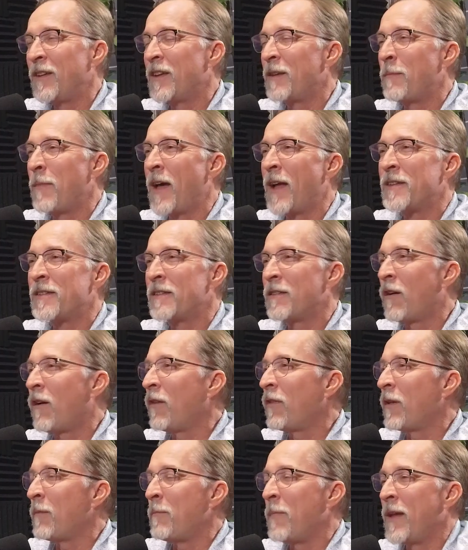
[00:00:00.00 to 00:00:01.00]
you can imagine
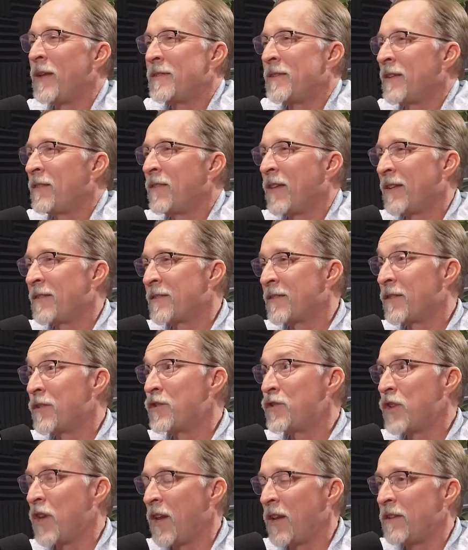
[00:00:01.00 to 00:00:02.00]
all the amazing things that are
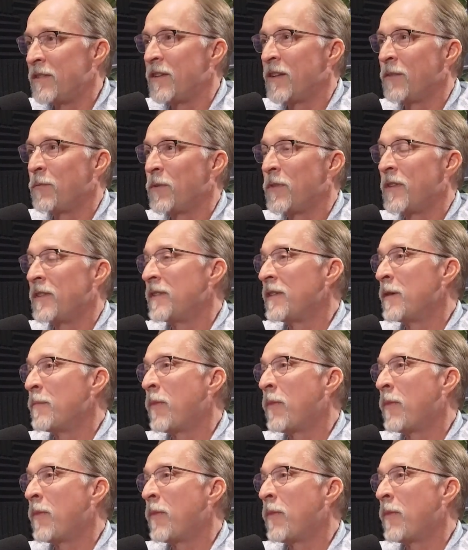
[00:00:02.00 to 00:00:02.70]
changing within